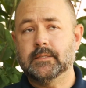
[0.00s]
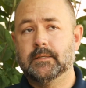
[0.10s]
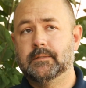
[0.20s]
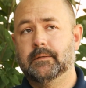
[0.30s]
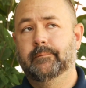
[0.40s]

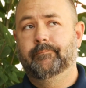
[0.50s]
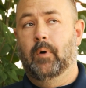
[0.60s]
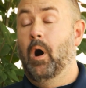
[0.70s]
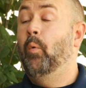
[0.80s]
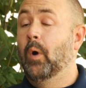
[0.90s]
isn't
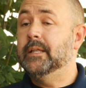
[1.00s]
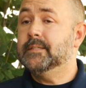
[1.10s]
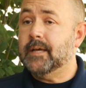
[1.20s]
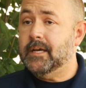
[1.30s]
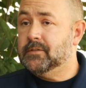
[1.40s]
a
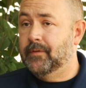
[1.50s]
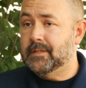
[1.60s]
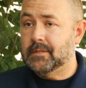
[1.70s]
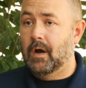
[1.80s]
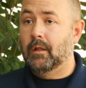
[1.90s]

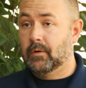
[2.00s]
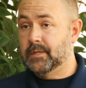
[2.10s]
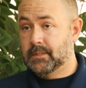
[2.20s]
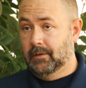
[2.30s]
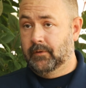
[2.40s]
one-size-fits-all or
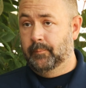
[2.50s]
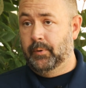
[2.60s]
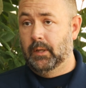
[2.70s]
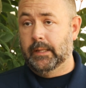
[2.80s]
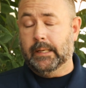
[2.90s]
a silver
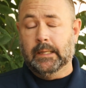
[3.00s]
bullet.